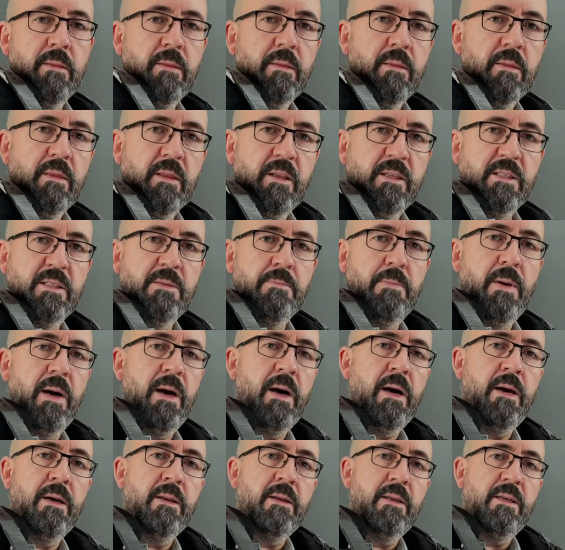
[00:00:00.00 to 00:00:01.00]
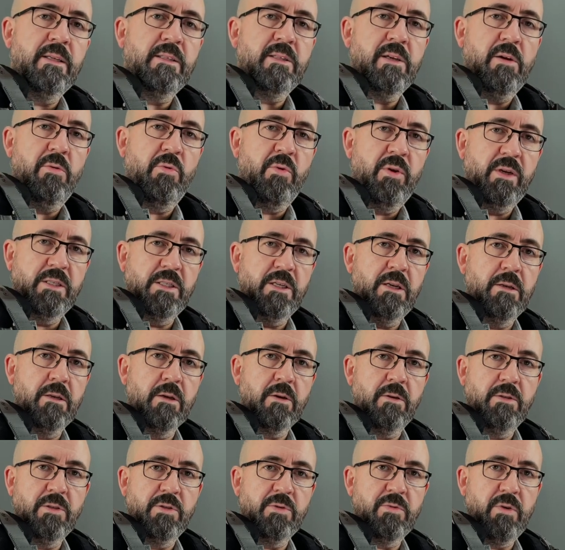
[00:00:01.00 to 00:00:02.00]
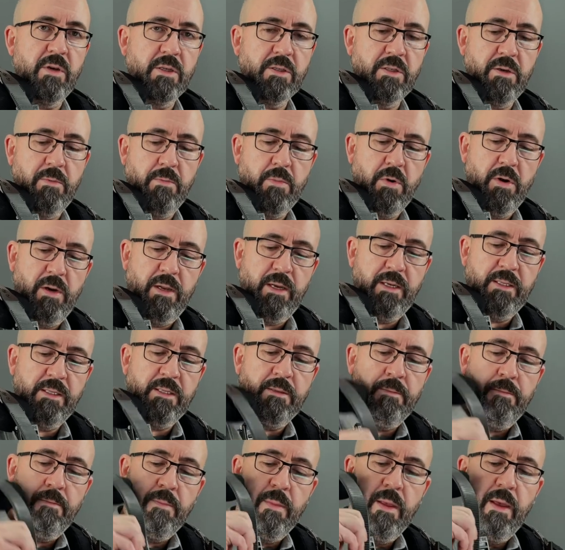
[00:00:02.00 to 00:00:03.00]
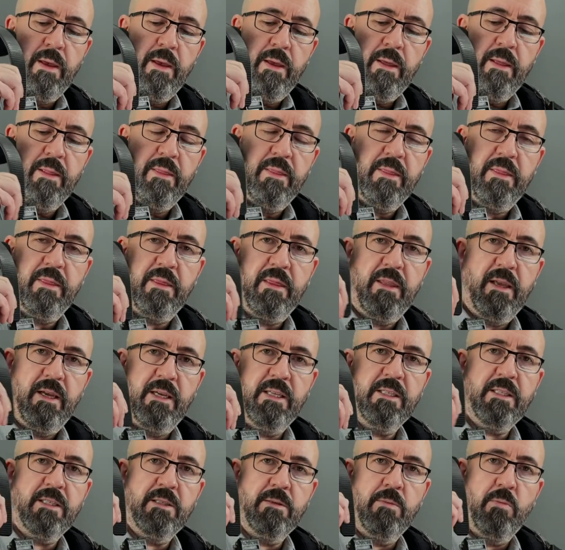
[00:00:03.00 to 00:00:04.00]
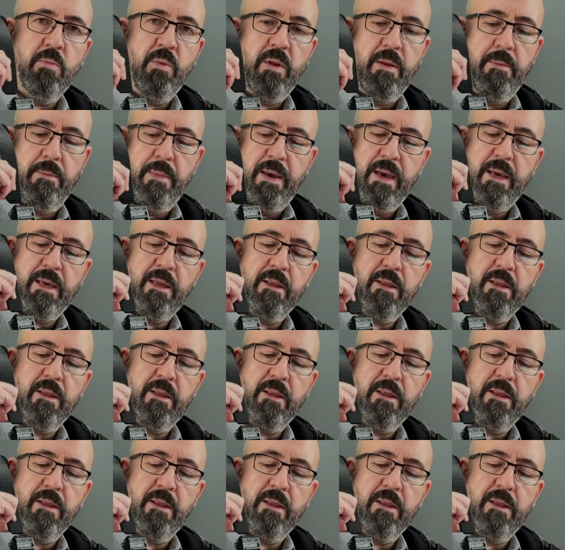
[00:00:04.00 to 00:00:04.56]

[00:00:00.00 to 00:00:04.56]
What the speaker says: the spine is a rigid construction more or less. This will make it